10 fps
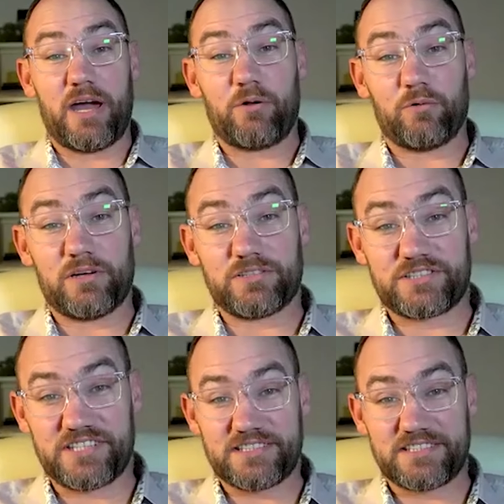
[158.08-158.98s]
all those
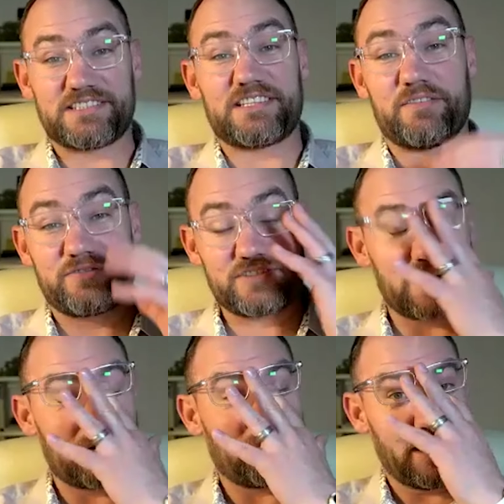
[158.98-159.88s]
seats and stuff
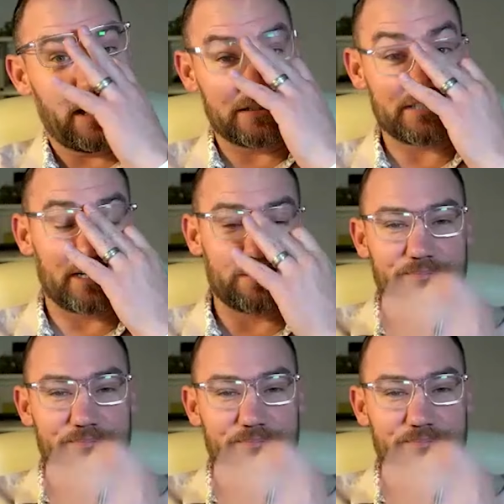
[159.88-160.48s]
set up on the outside.